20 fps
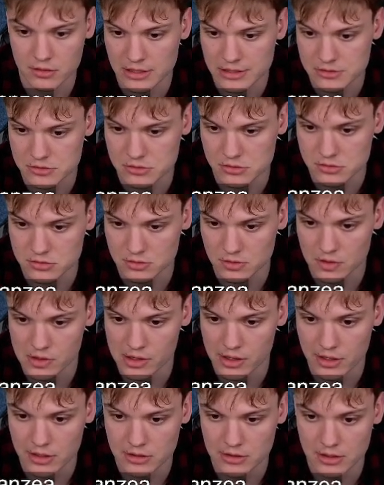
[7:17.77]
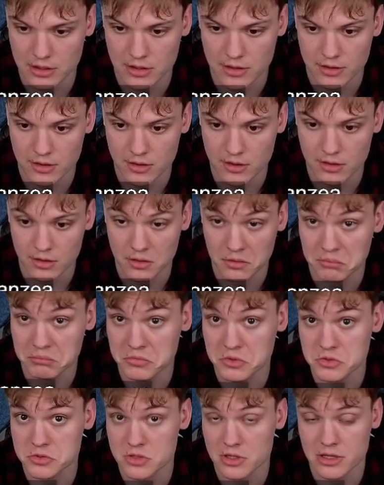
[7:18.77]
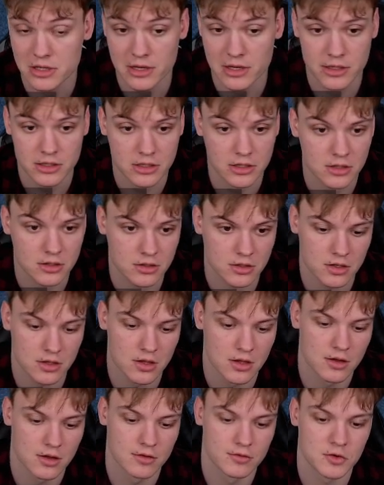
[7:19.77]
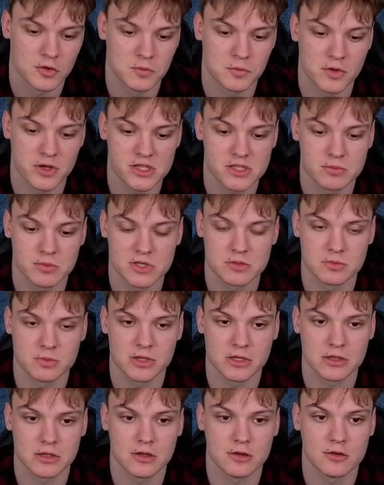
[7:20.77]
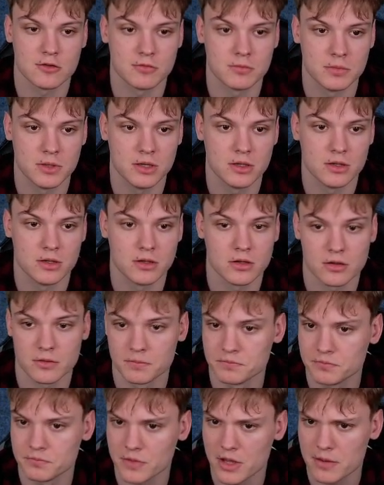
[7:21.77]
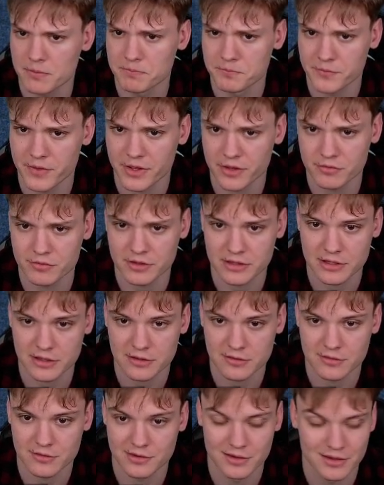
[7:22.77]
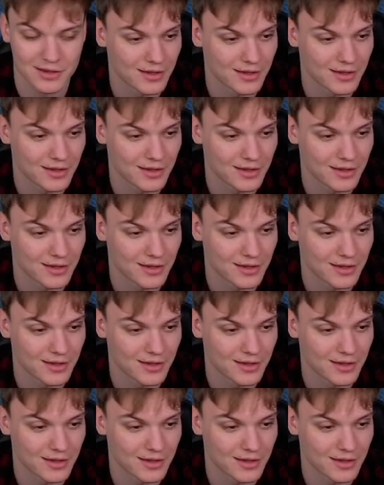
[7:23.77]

That's also a line that I'm usually liking from white's perspective, but I think that's